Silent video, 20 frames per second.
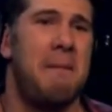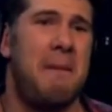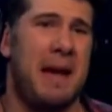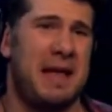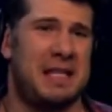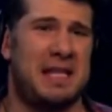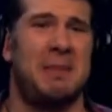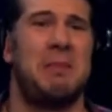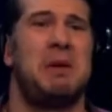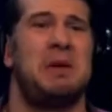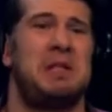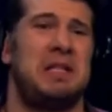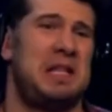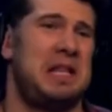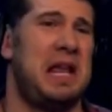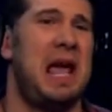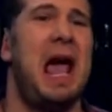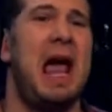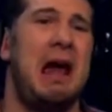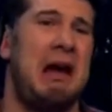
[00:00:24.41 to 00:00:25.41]
by someone who's
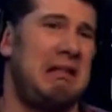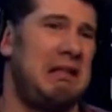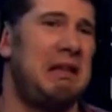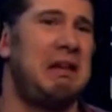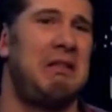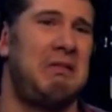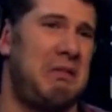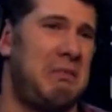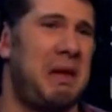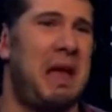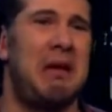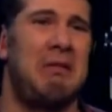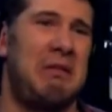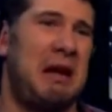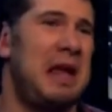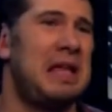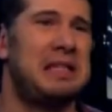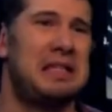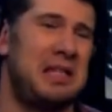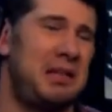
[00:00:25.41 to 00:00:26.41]
entirely driven by
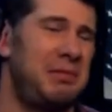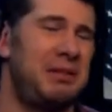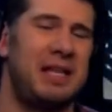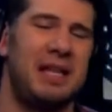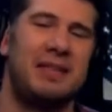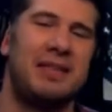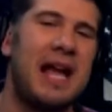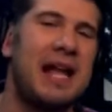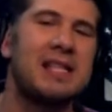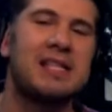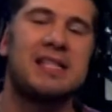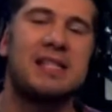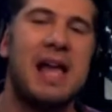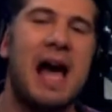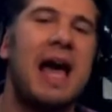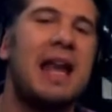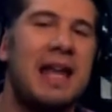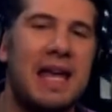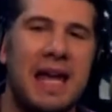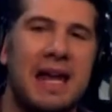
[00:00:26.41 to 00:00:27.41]
racism. I'm like, that's
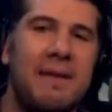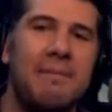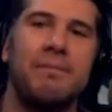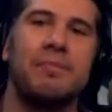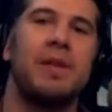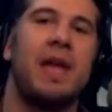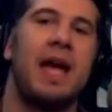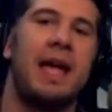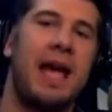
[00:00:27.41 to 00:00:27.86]
not it.